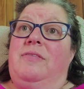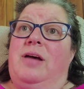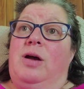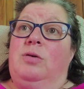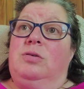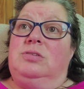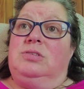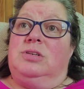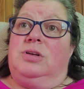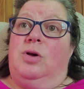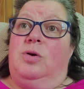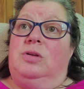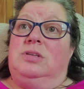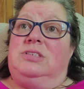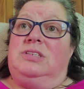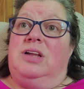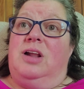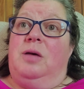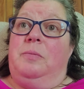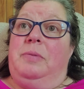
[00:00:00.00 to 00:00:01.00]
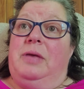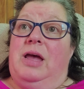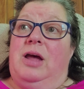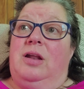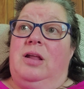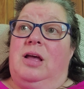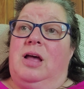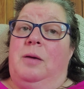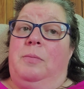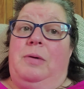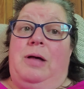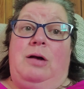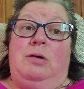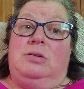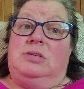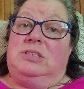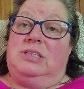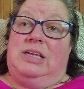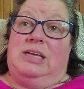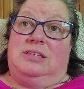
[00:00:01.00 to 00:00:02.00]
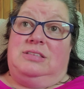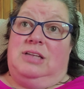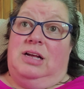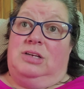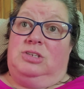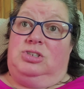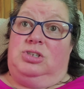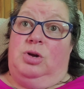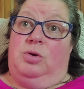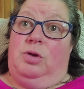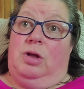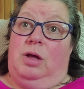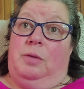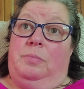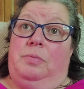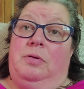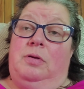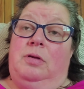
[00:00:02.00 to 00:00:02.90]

hours ago and said, I'll be out in a couple hours, and he has not showed up.